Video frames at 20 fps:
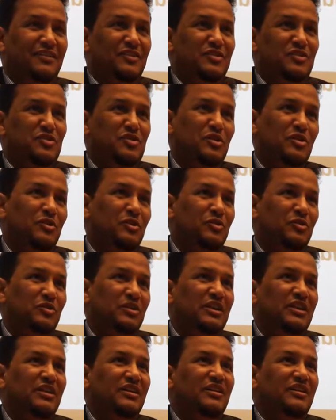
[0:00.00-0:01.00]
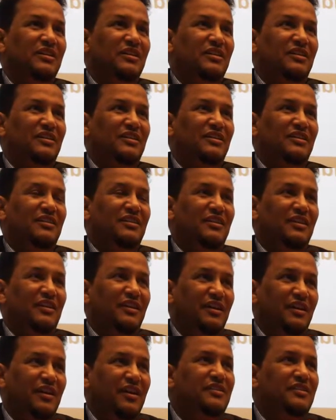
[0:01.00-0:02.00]
So
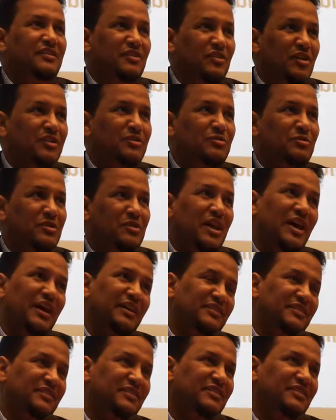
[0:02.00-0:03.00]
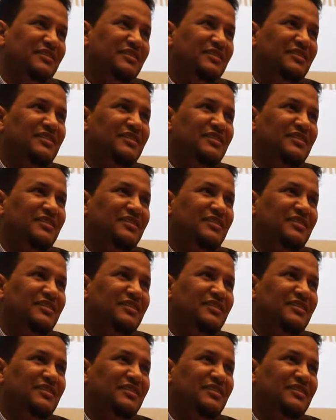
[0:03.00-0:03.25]
he did not do that.